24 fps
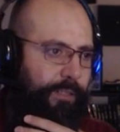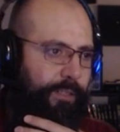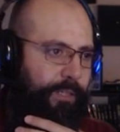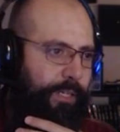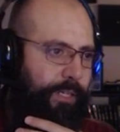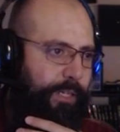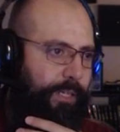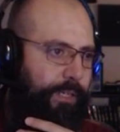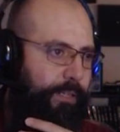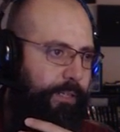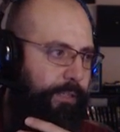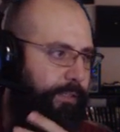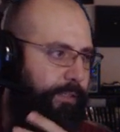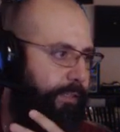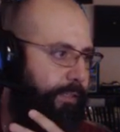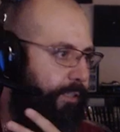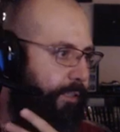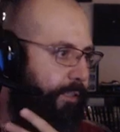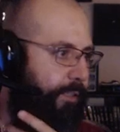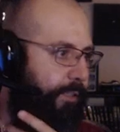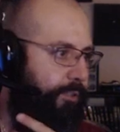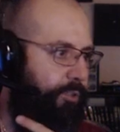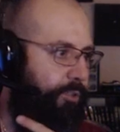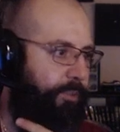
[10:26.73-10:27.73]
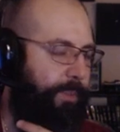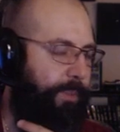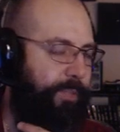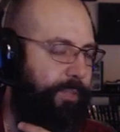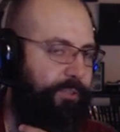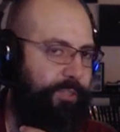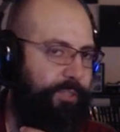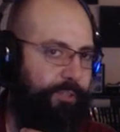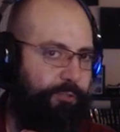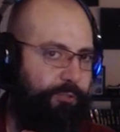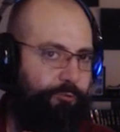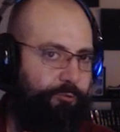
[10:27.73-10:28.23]
and it took me a
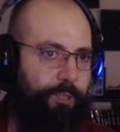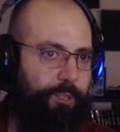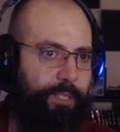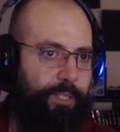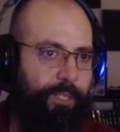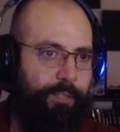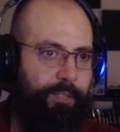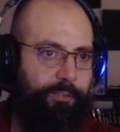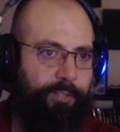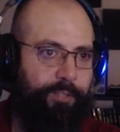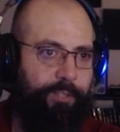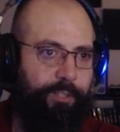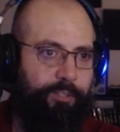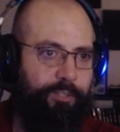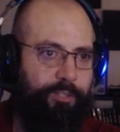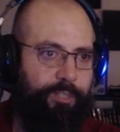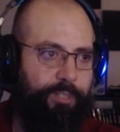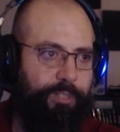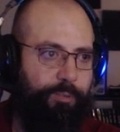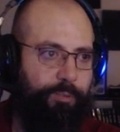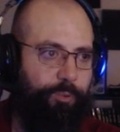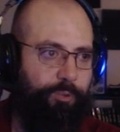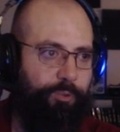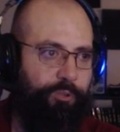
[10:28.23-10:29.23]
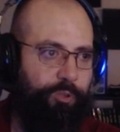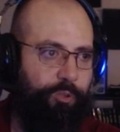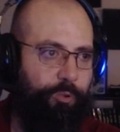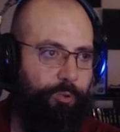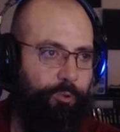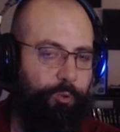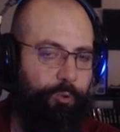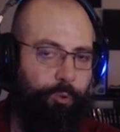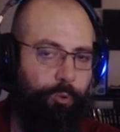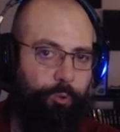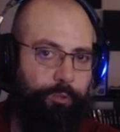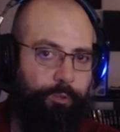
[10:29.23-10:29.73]
second to realize that she was
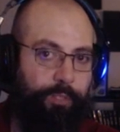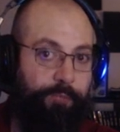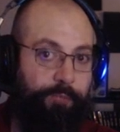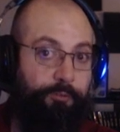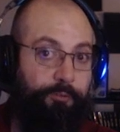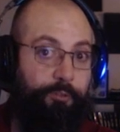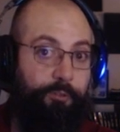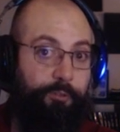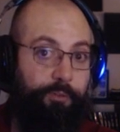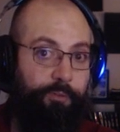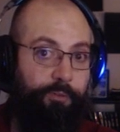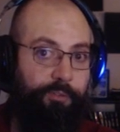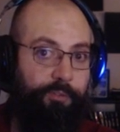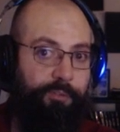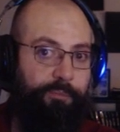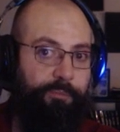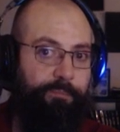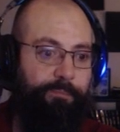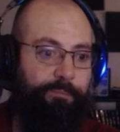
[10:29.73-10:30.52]
going through her death throes.